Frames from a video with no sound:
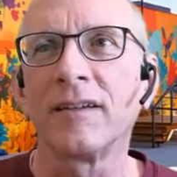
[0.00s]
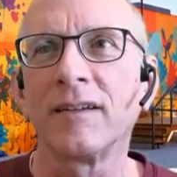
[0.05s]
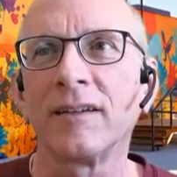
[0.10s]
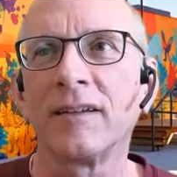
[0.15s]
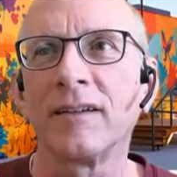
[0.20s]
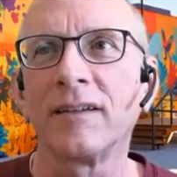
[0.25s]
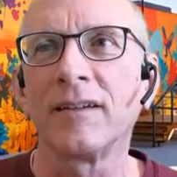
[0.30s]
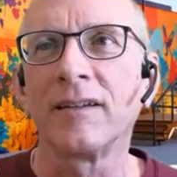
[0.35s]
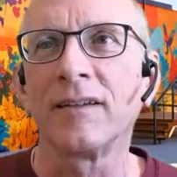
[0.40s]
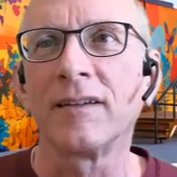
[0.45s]

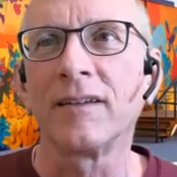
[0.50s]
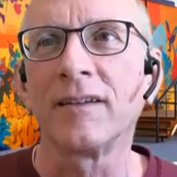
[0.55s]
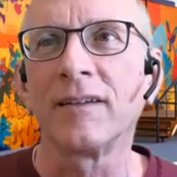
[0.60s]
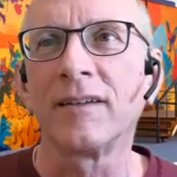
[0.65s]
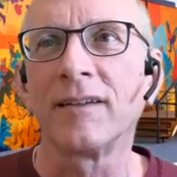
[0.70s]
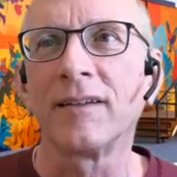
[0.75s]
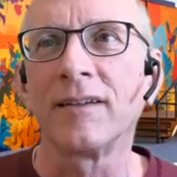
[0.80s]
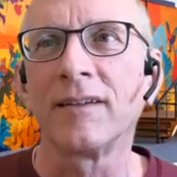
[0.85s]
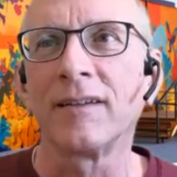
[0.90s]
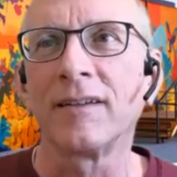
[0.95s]

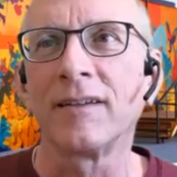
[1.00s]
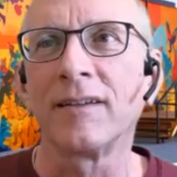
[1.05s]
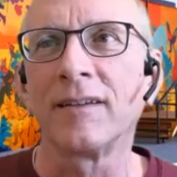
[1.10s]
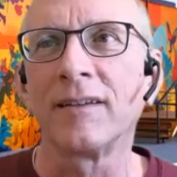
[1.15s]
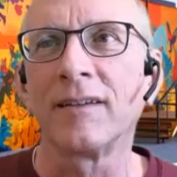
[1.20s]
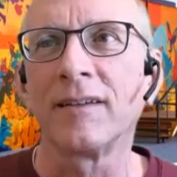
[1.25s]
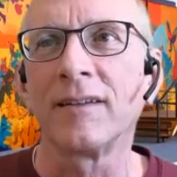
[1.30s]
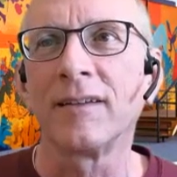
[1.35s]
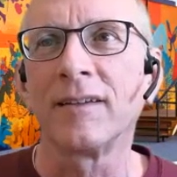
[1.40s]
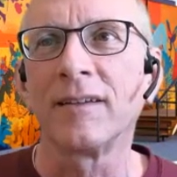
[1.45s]

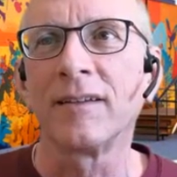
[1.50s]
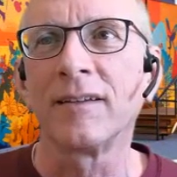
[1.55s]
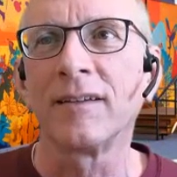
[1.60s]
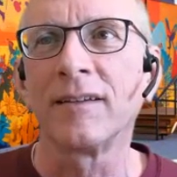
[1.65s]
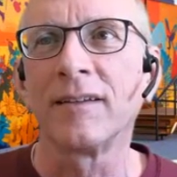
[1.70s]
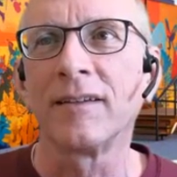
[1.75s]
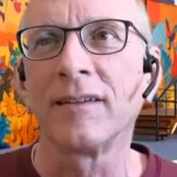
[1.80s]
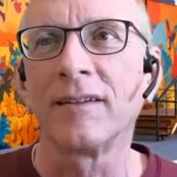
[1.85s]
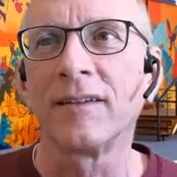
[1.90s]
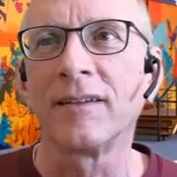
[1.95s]

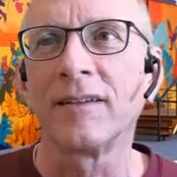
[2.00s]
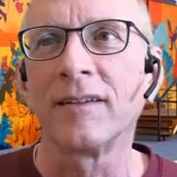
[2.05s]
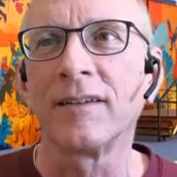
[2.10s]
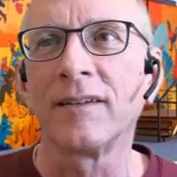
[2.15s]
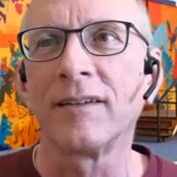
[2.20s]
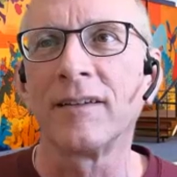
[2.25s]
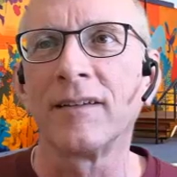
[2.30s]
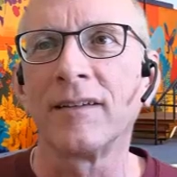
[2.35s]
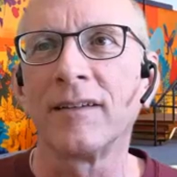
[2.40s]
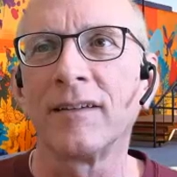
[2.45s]

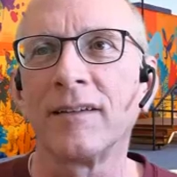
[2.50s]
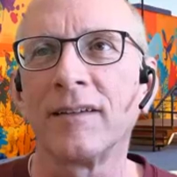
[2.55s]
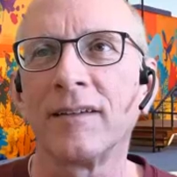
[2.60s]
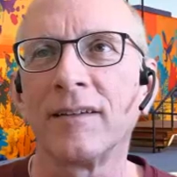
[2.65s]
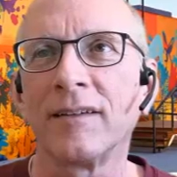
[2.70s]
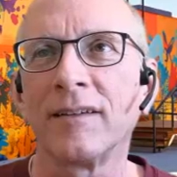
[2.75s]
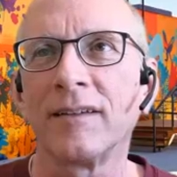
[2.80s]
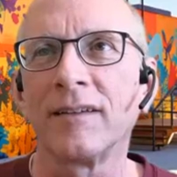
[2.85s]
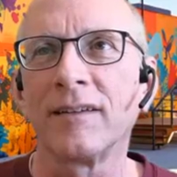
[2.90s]
This person isn't speaking.